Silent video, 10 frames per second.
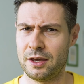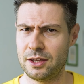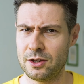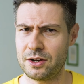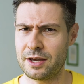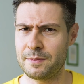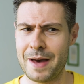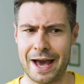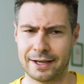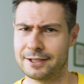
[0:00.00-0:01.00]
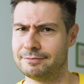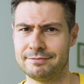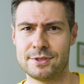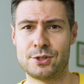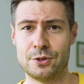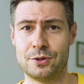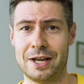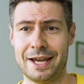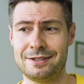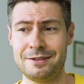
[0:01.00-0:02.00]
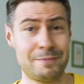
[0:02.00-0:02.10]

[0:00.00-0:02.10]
you're gonna come back sooner or later.